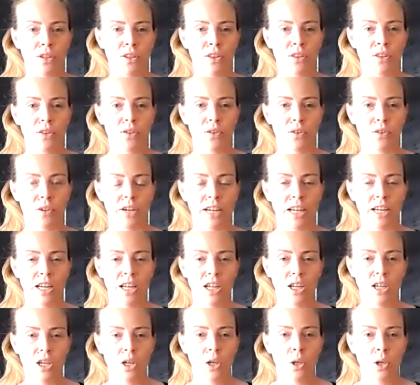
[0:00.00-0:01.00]
3.
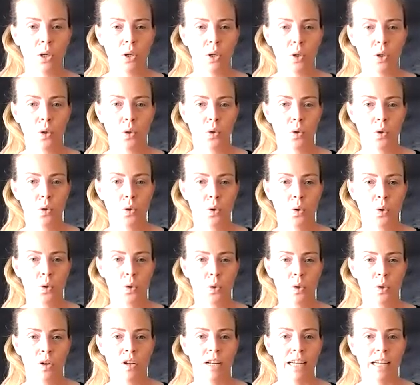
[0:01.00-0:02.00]

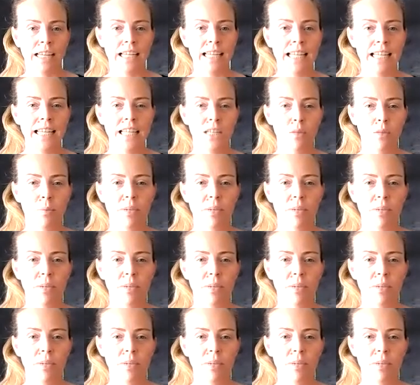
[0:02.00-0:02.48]
Little